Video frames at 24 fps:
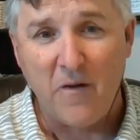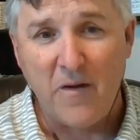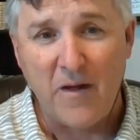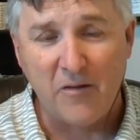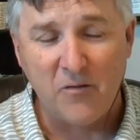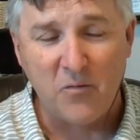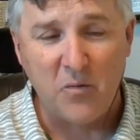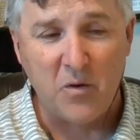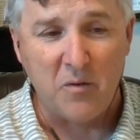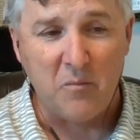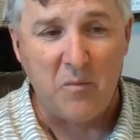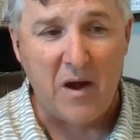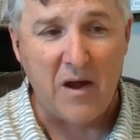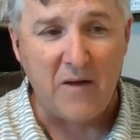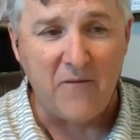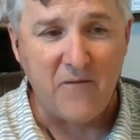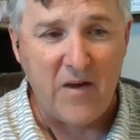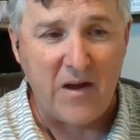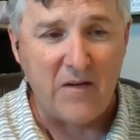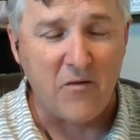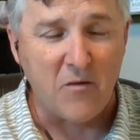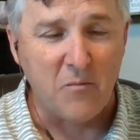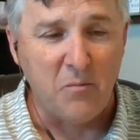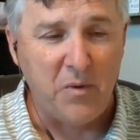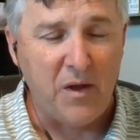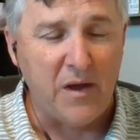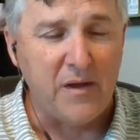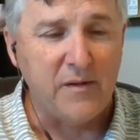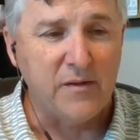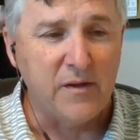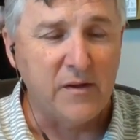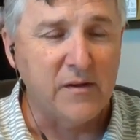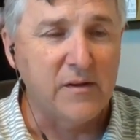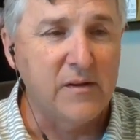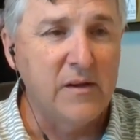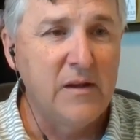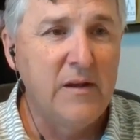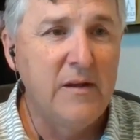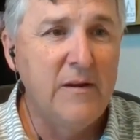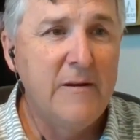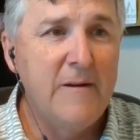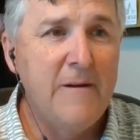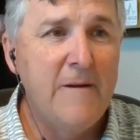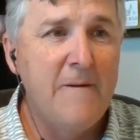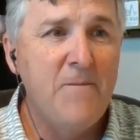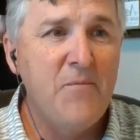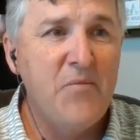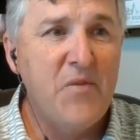That's one of my favorite places
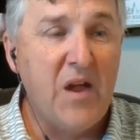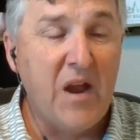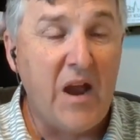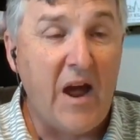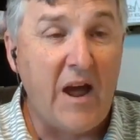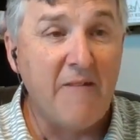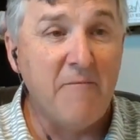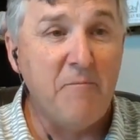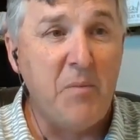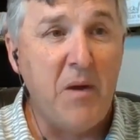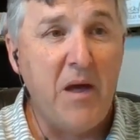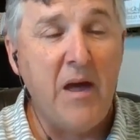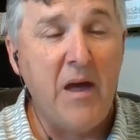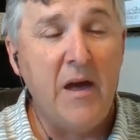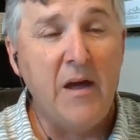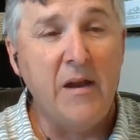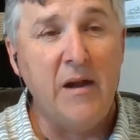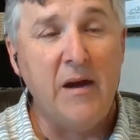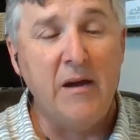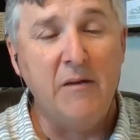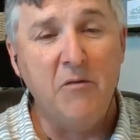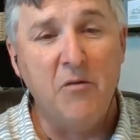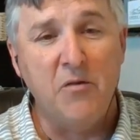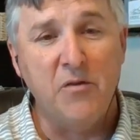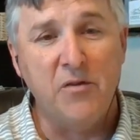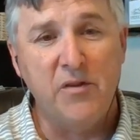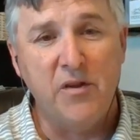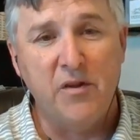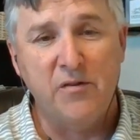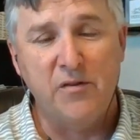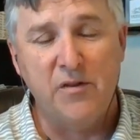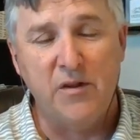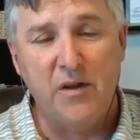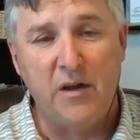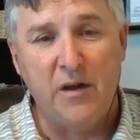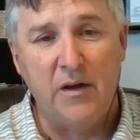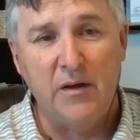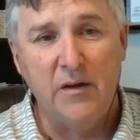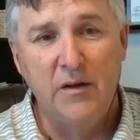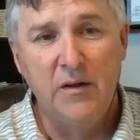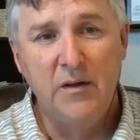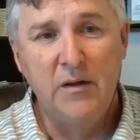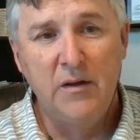that I've been. It was just a